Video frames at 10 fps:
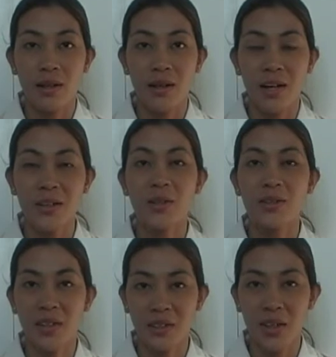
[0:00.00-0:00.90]

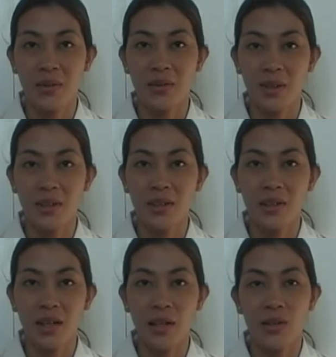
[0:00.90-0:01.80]
adult caregiver,
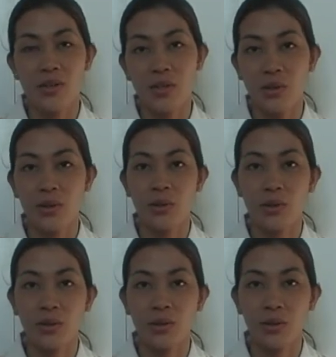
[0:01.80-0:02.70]
and also
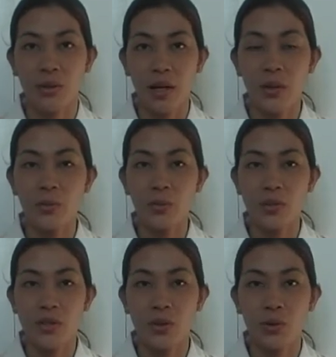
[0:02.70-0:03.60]
I'm
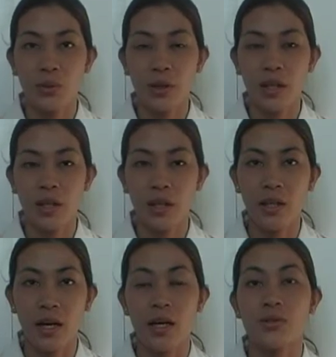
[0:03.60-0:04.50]
also working in
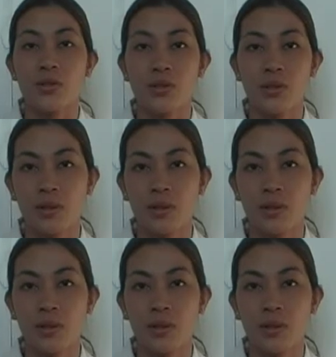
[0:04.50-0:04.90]
the house.